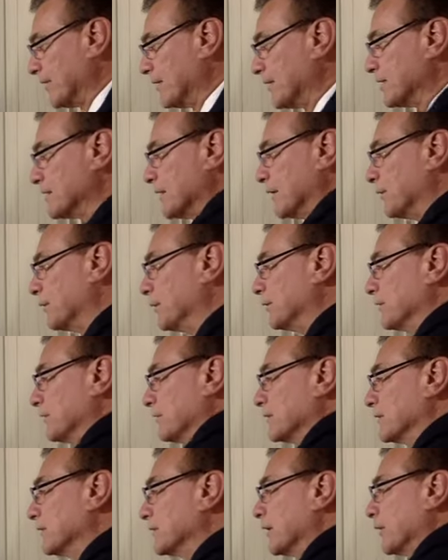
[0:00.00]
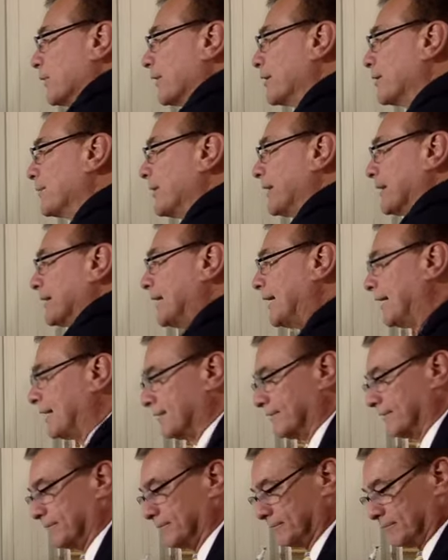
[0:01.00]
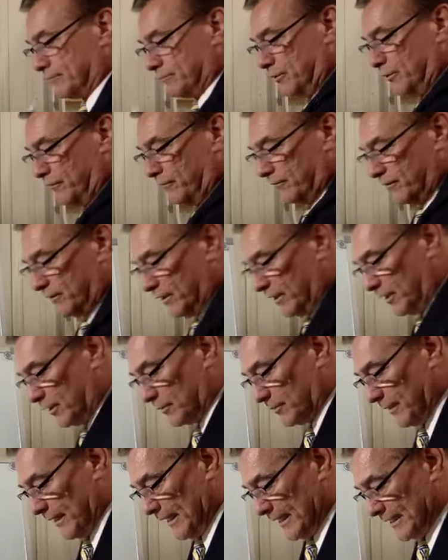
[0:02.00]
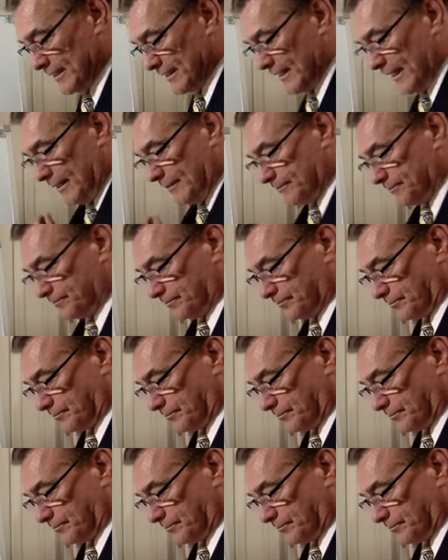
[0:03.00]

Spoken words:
So don't worry about that. Move on past that.